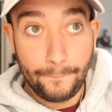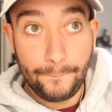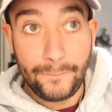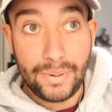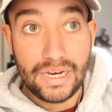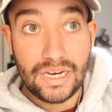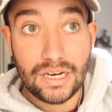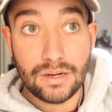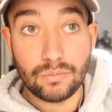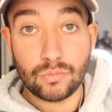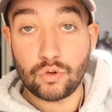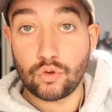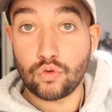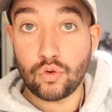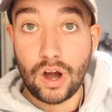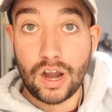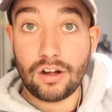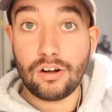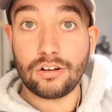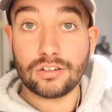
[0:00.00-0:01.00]
beamed
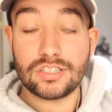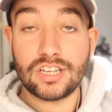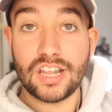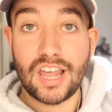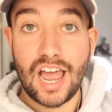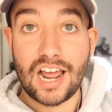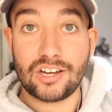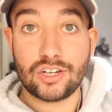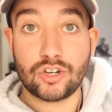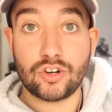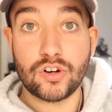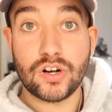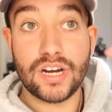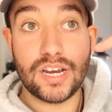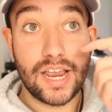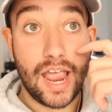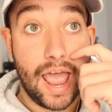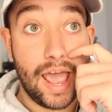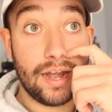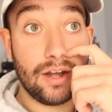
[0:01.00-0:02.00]
right onto that
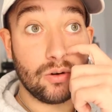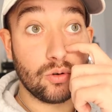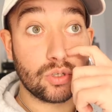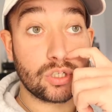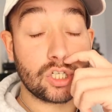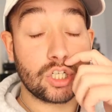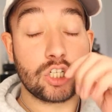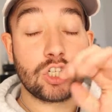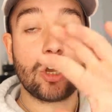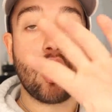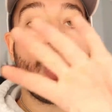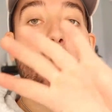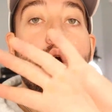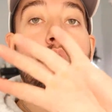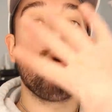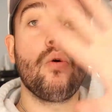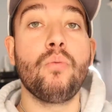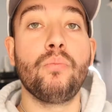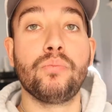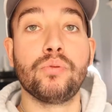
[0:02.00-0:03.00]
tree, and it was
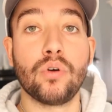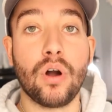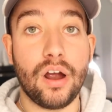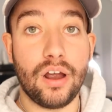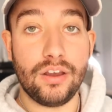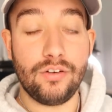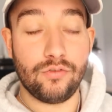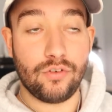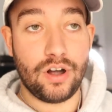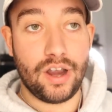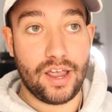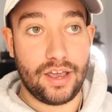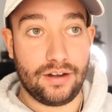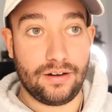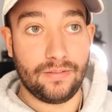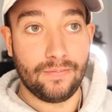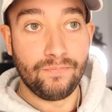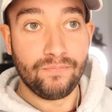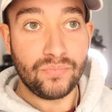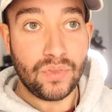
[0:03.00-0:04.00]
so bright
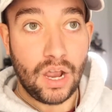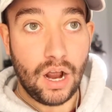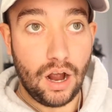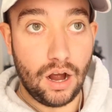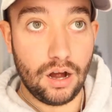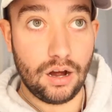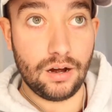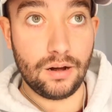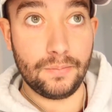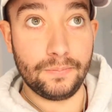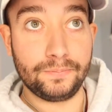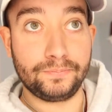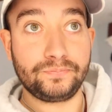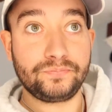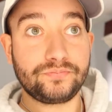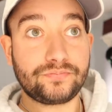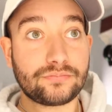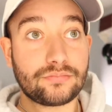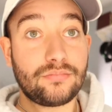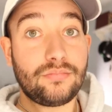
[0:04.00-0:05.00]
red. And
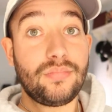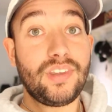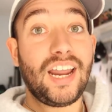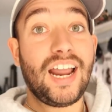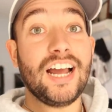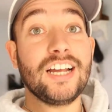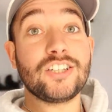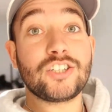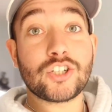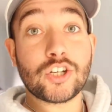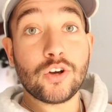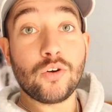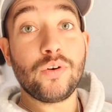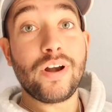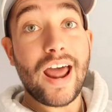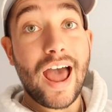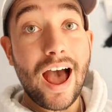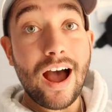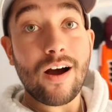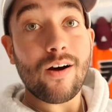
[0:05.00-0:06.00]
so
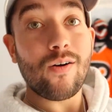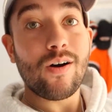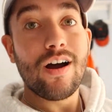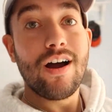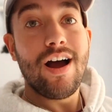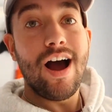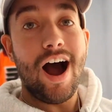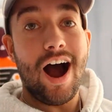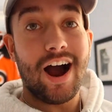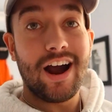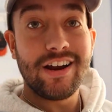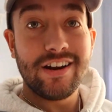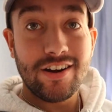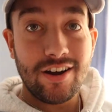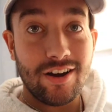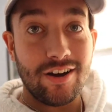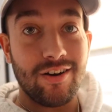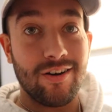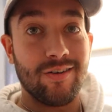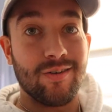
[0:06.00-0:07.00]
now I
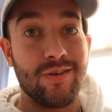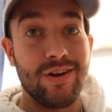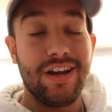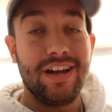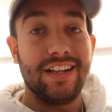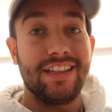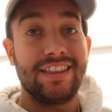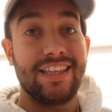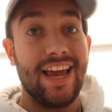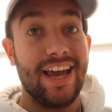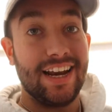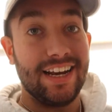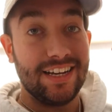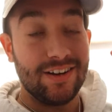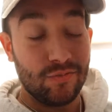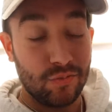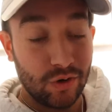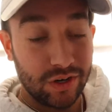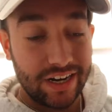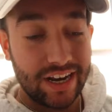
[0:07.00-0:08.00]
know
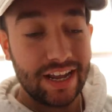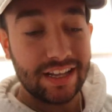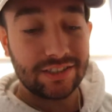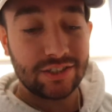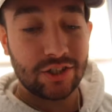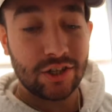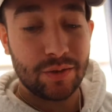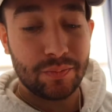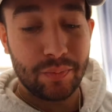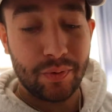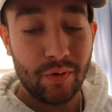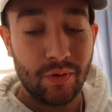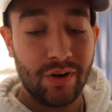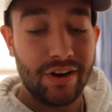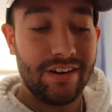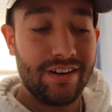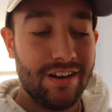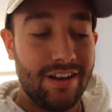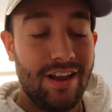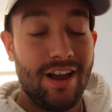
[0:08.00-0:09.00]
that we're getting to the
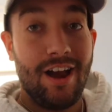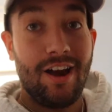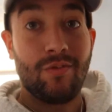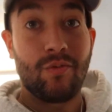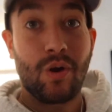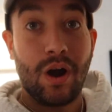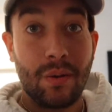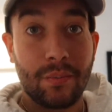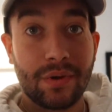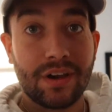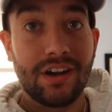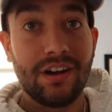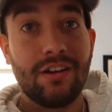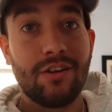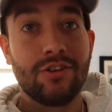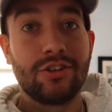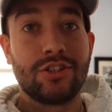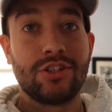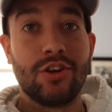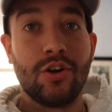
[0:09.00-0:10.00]
point of where I'm gonna
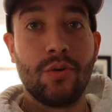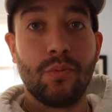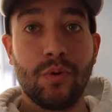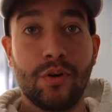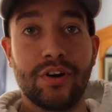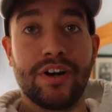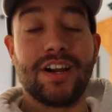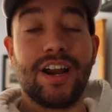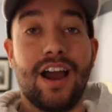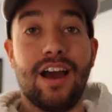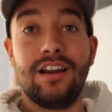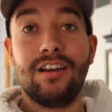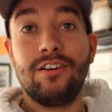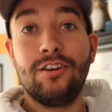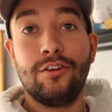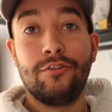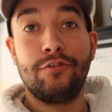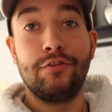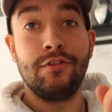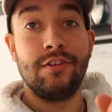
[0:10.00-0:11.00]
go snowboarding. I don't
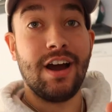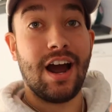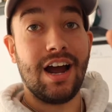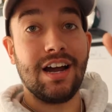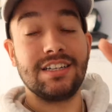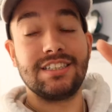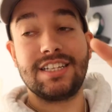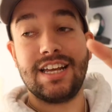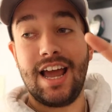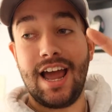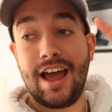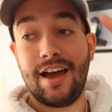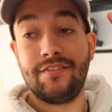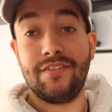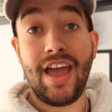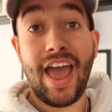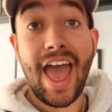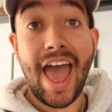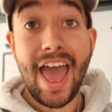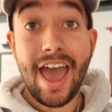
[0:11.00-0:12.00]
know if you guys
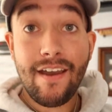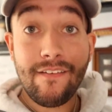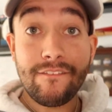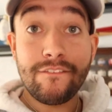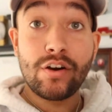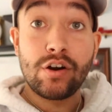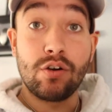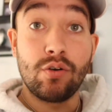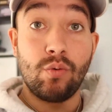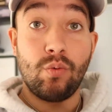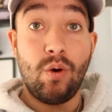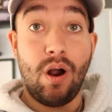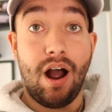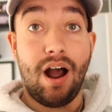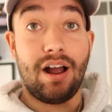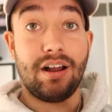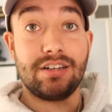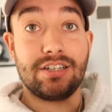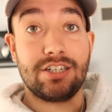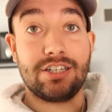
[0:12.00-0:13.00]
have ever
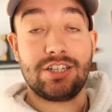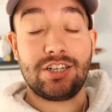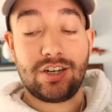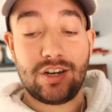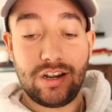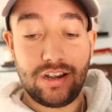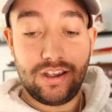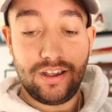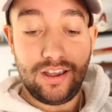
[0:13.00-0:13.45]
watched